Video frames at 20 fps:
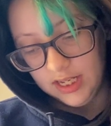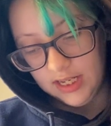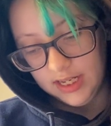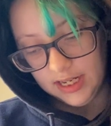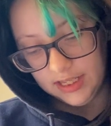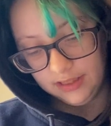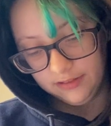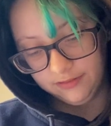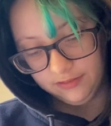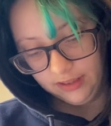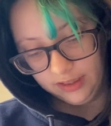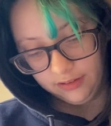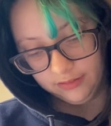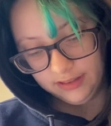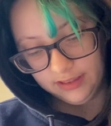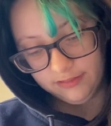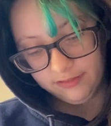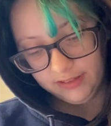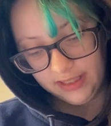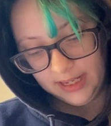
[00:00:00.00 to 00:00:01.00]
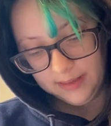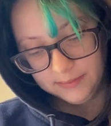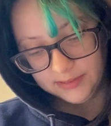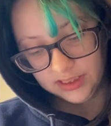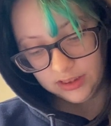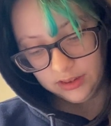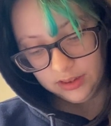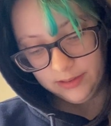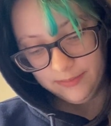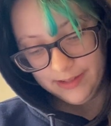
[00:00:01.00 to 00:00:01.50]
and the flickering flames
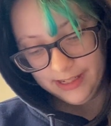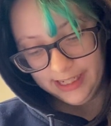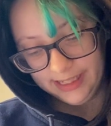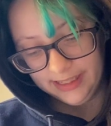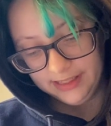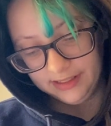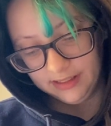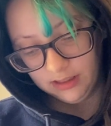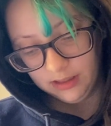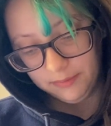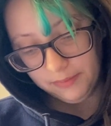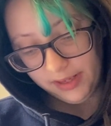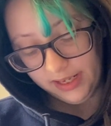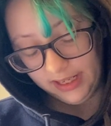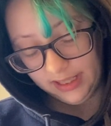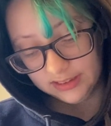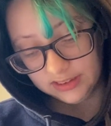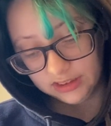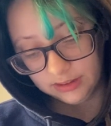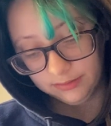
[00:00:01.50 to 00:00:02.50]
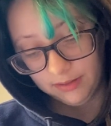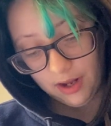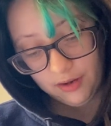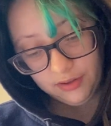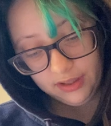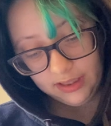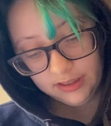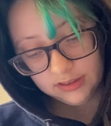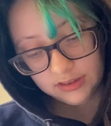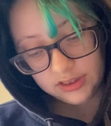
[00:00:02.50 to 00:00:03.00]
illuminated their immediate
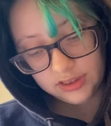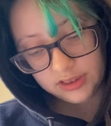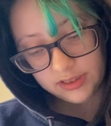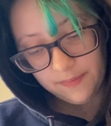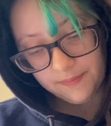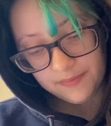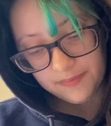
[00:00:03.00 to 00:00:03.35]
surroundings.